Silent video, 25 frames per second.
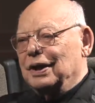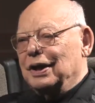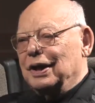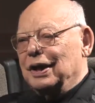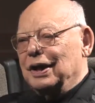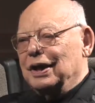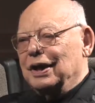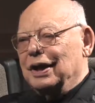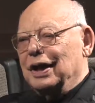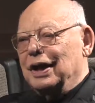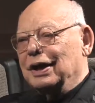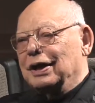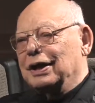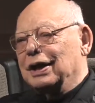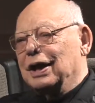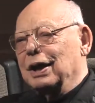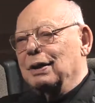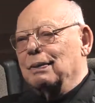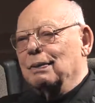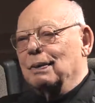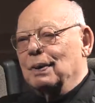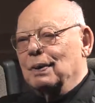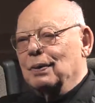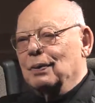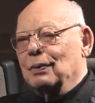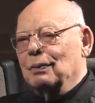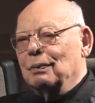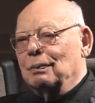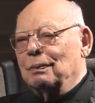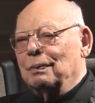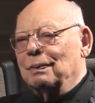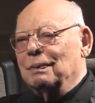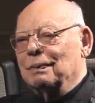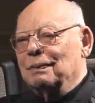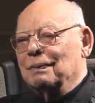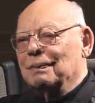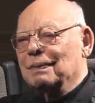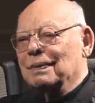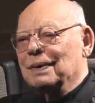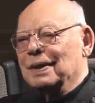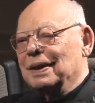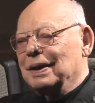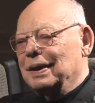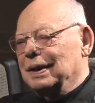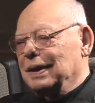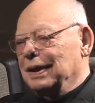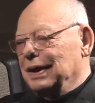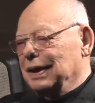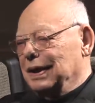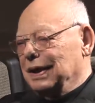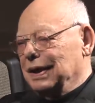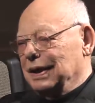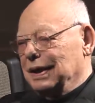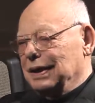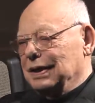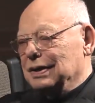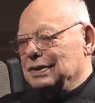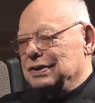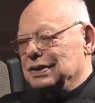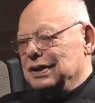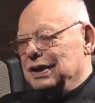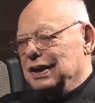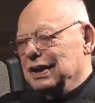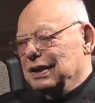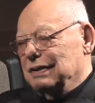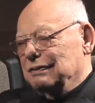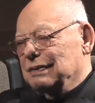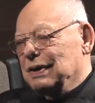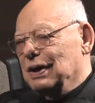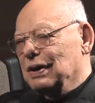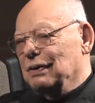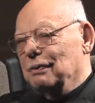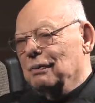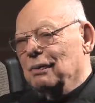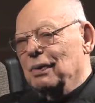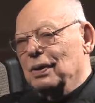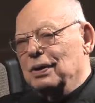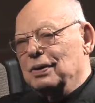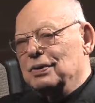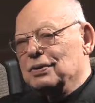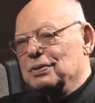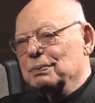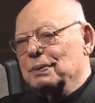and I came home and I said, I've got one